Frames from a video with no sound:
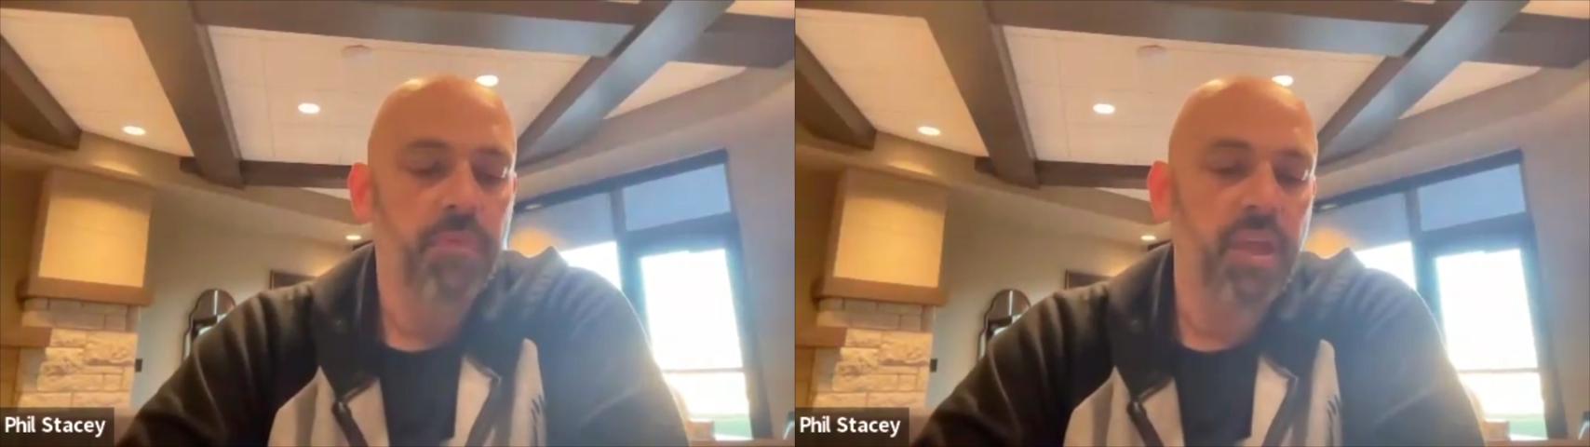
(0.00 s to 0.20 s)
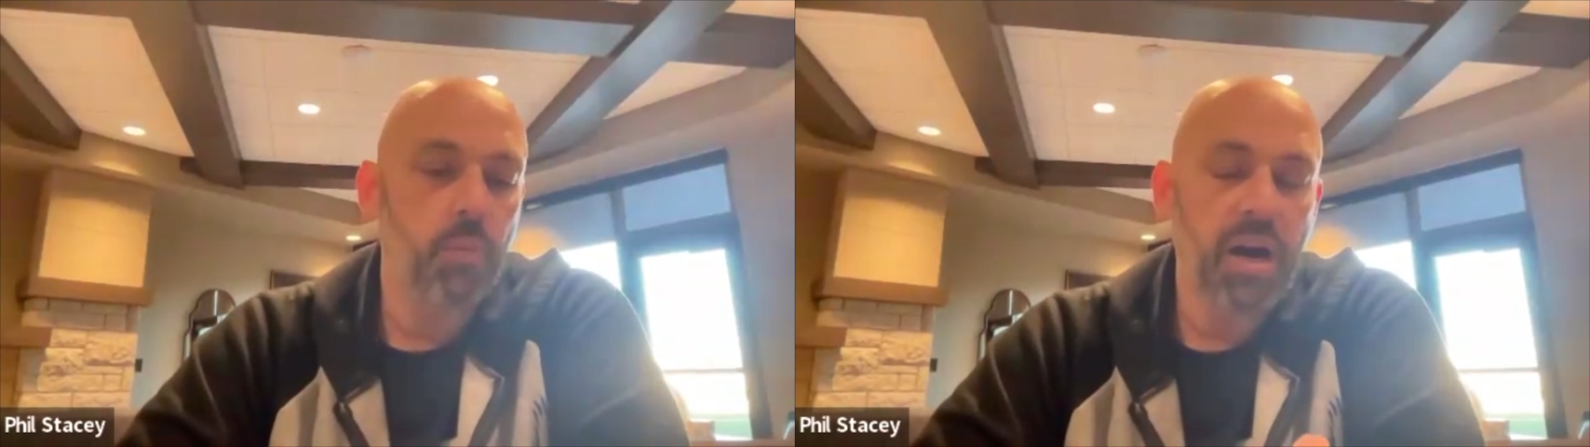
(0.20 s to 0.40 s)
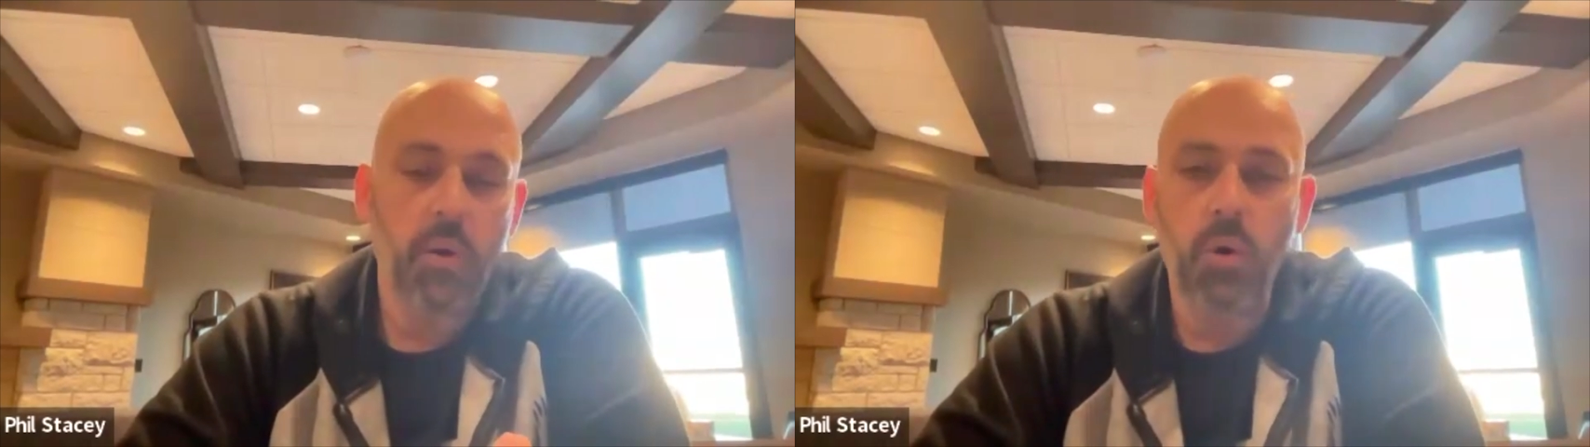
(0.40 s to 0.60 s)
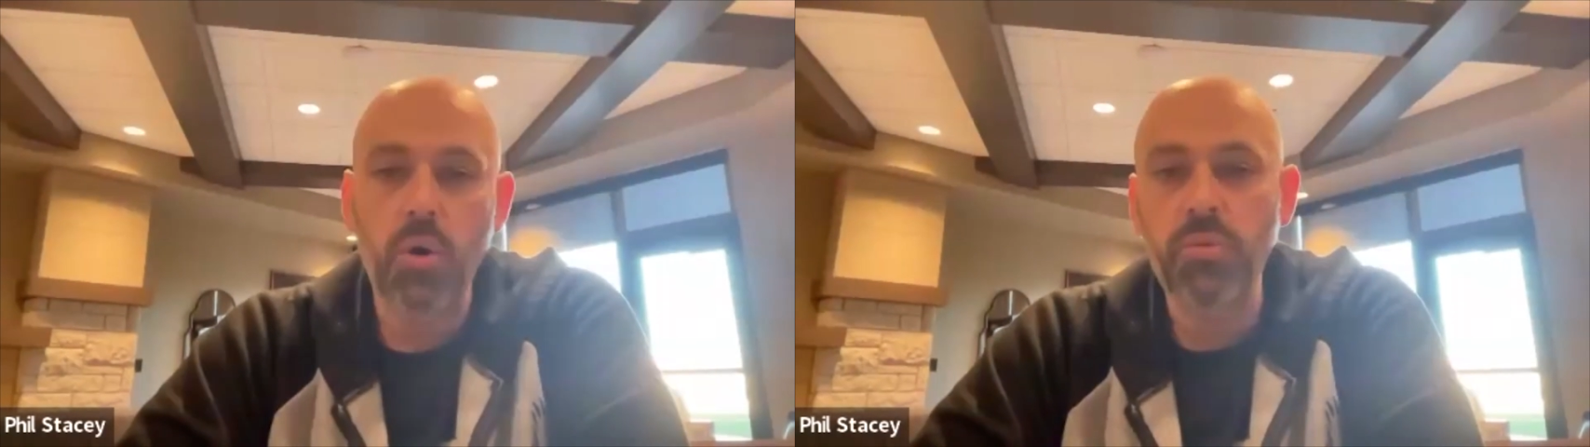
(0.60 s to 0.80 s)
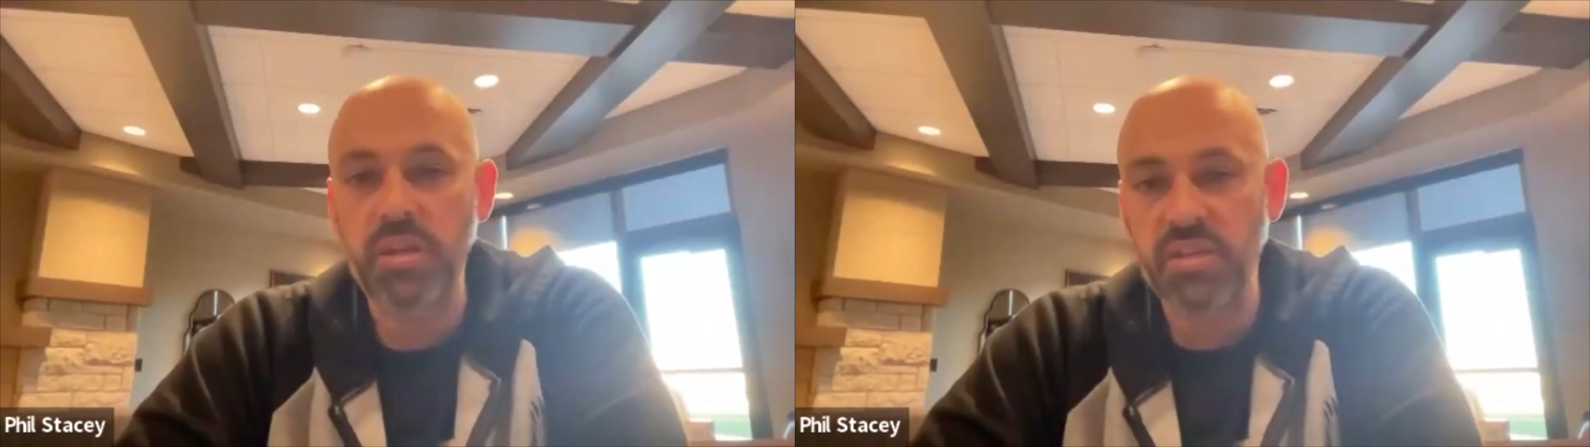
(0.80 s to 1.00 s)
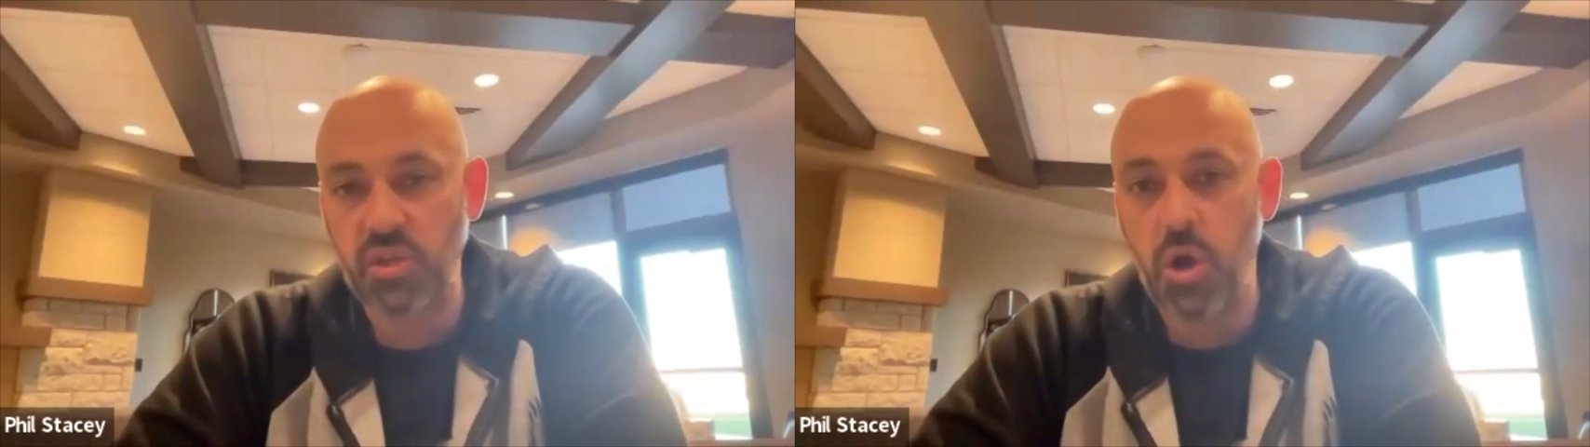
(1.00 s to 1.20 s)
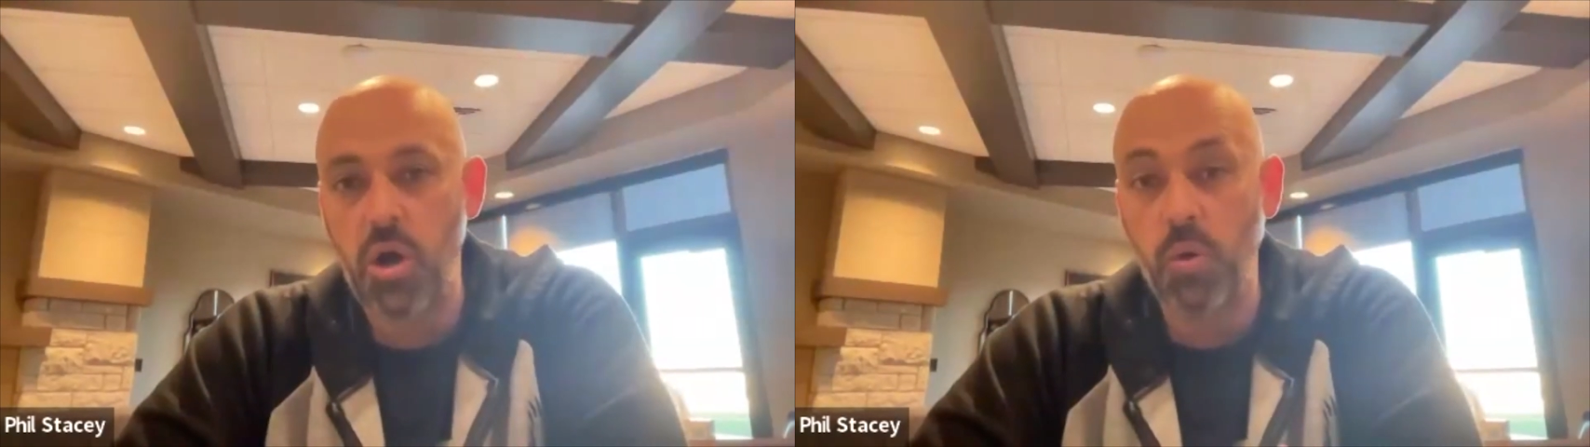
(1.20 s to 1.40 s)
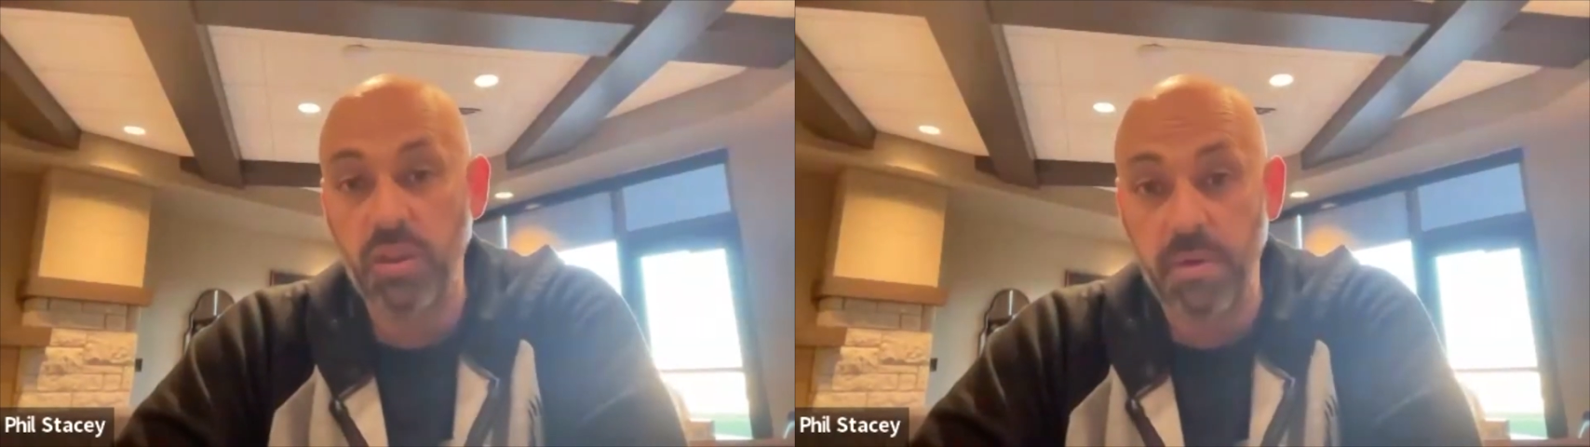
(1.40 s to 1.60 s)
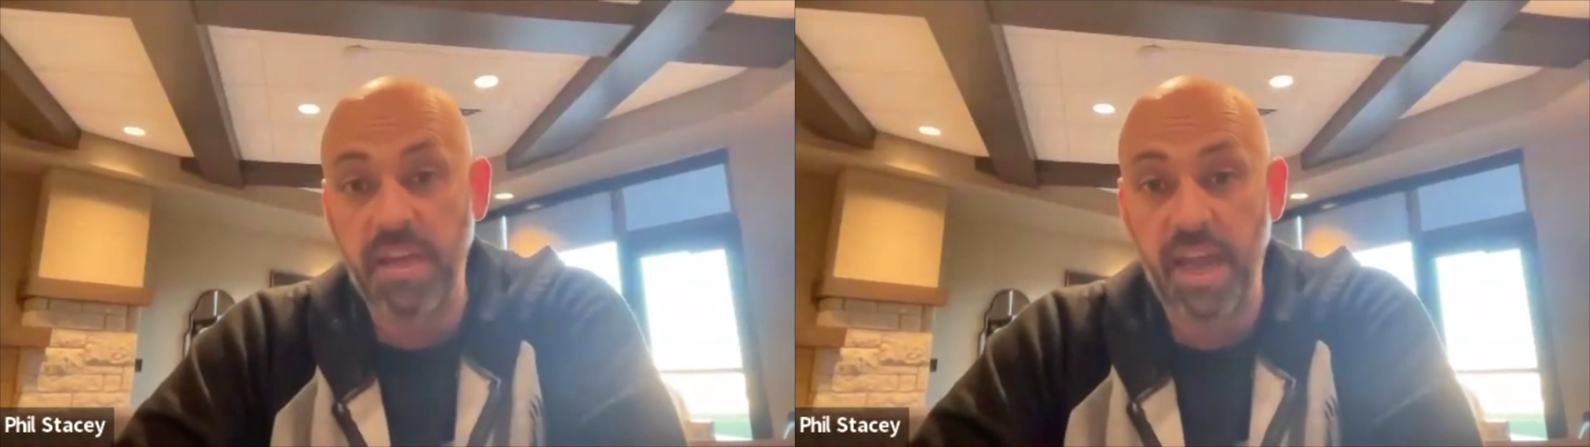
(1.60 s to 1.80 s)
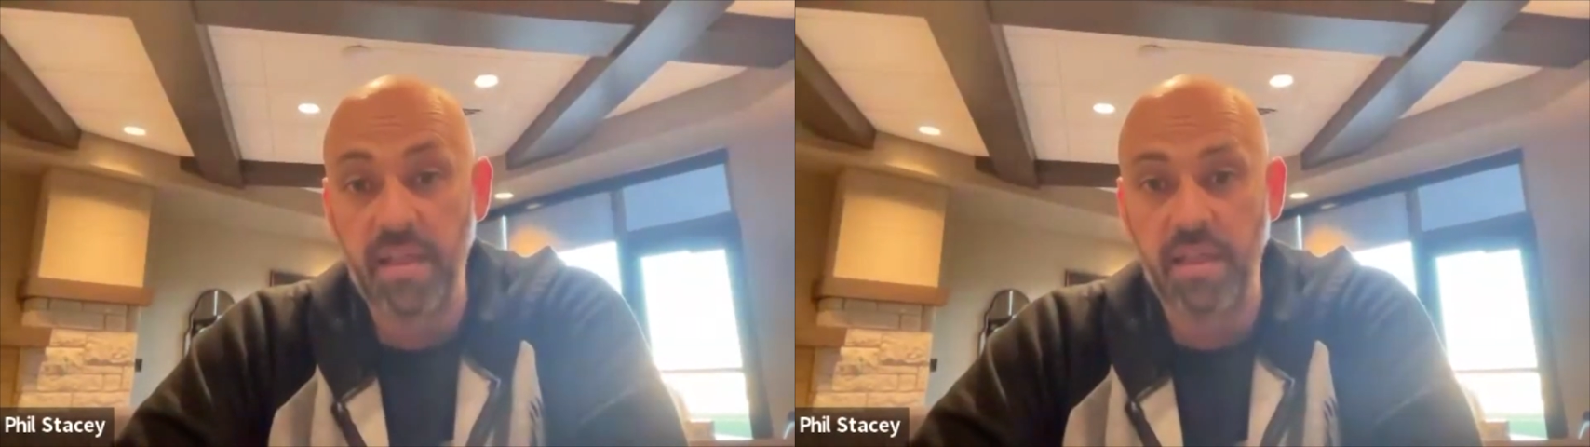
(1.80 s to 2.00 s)
And when I wrote this song with
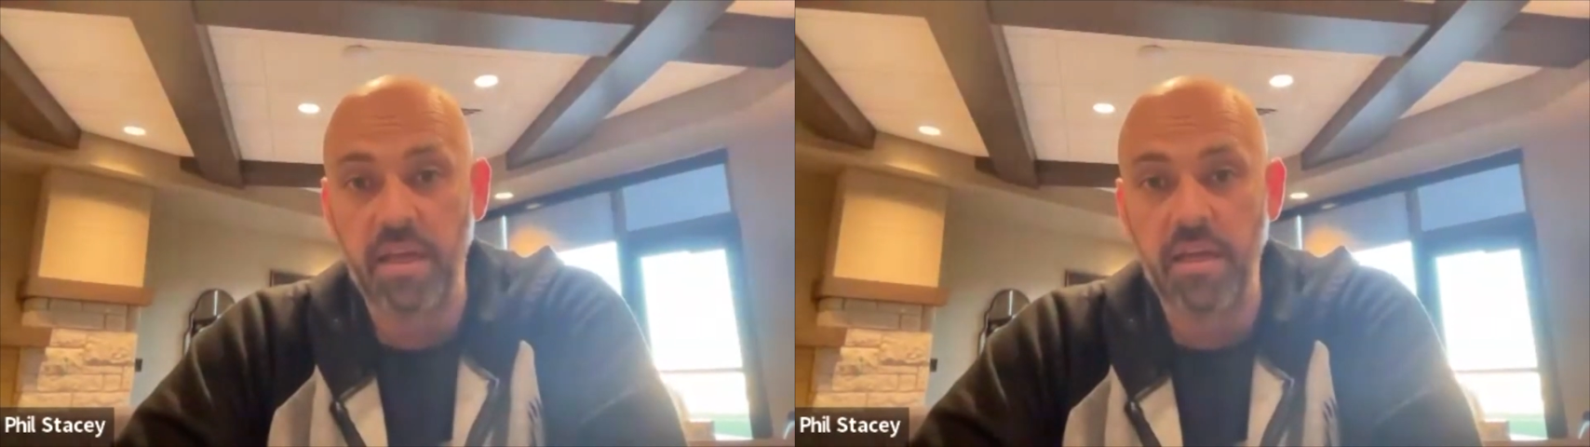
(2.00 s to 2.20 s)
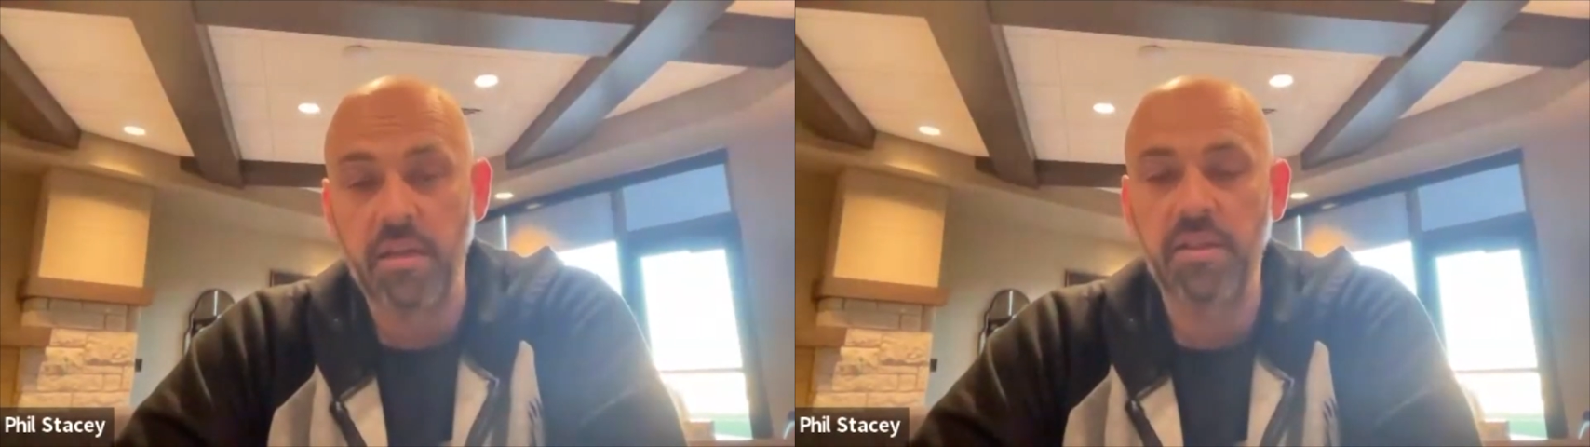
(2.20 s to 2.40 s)
McKayla,